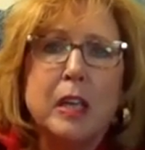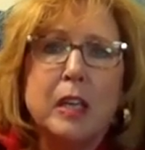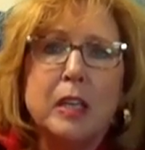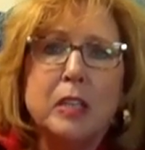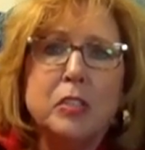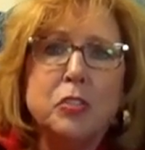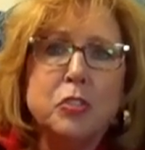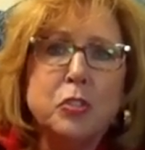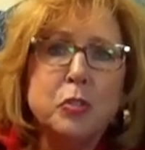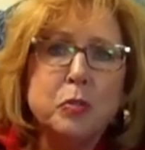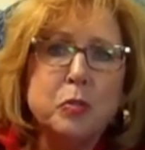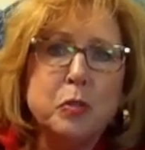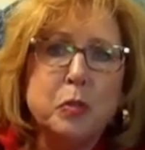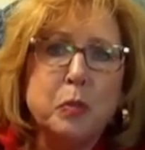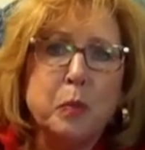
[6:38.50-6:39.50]
into
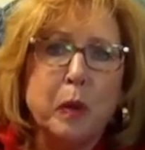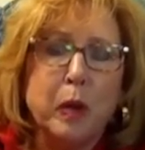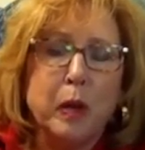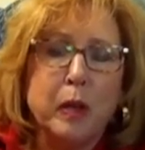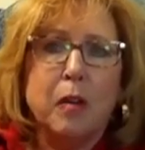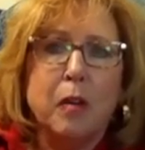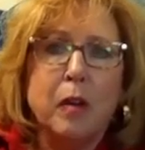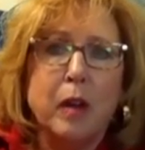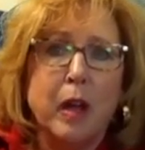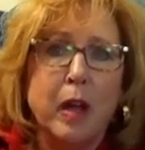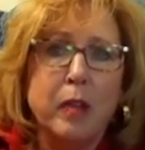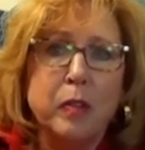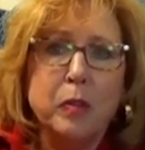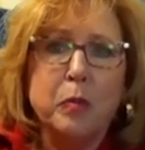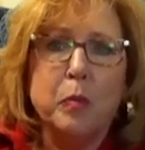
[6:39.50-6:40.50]
new work or
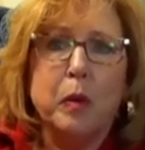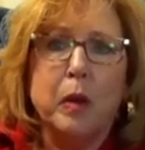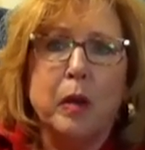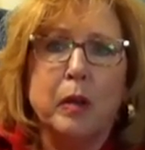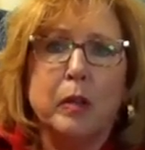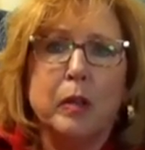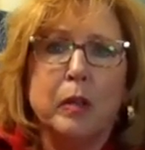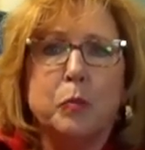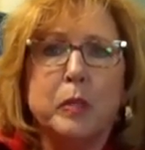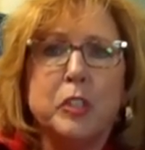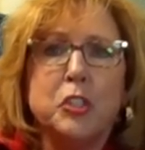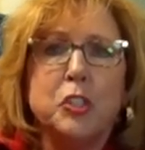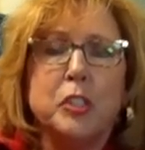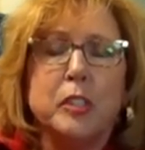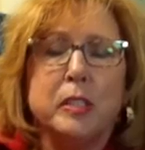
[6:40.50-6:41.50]
other work,
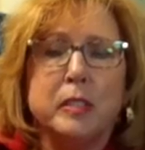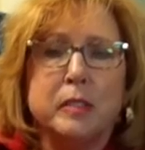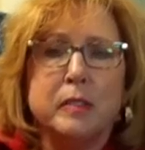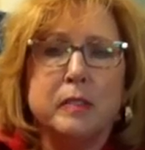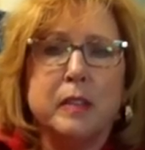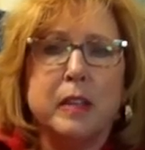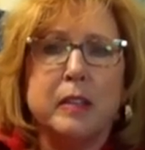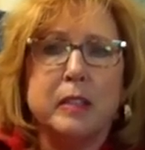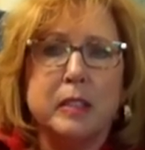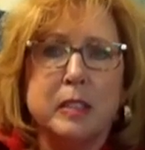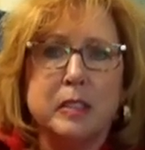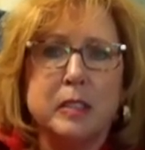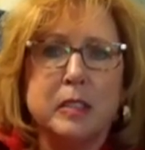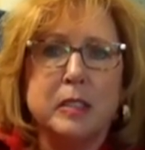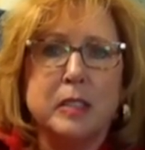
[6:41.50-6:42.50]
which is, at the
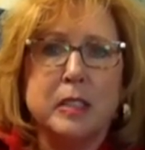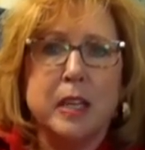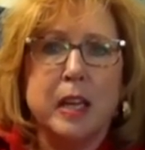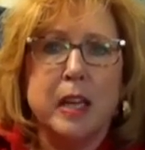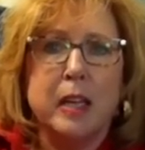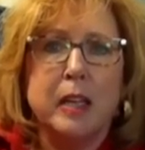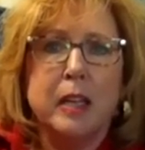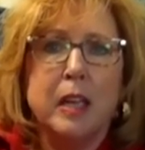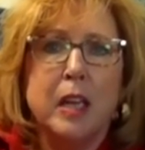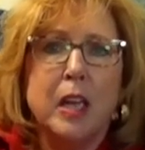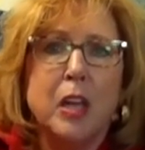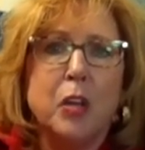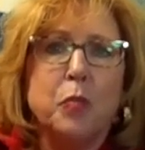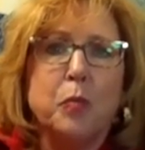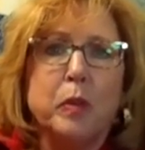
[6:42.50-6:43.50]
end of the day,
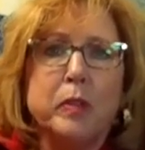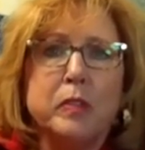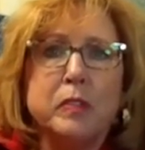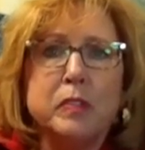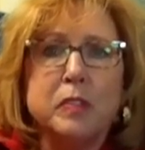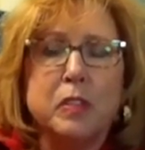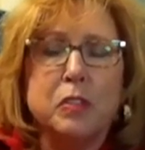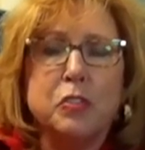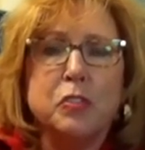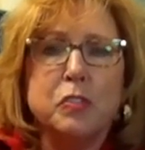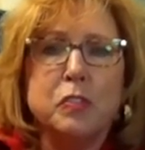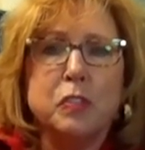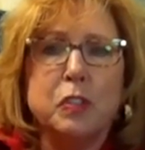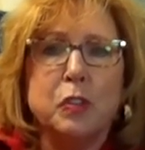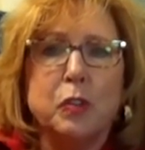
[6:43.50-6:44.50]
and what the Social
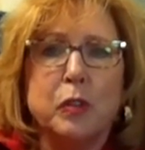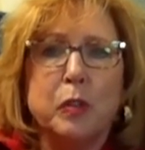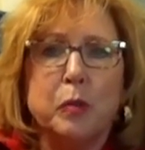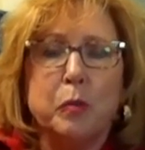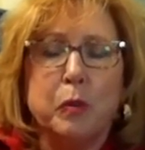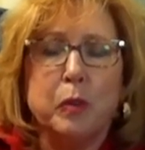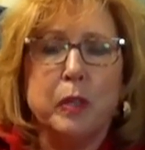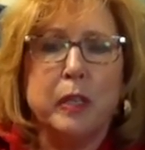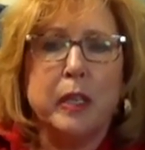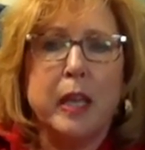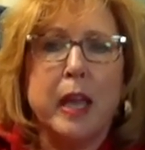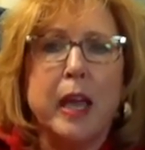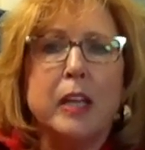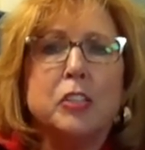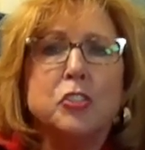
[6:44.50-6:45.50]
Security ruling
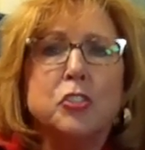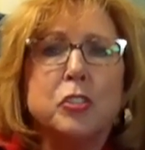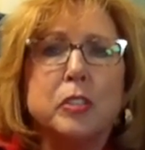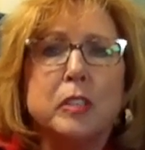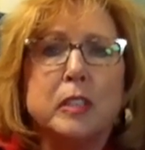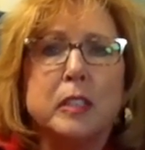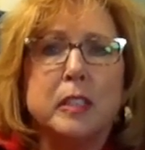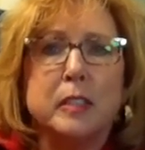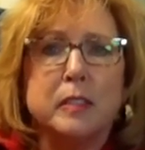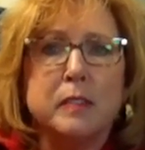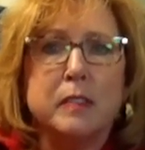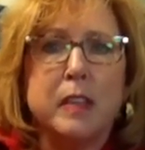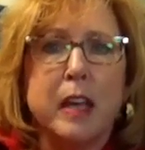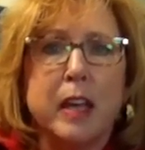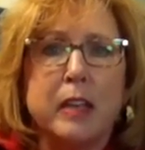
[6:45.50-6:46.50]
actually gets
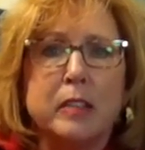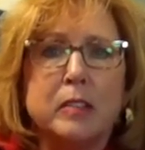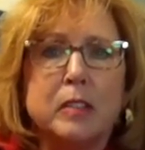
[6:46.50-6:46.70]
at.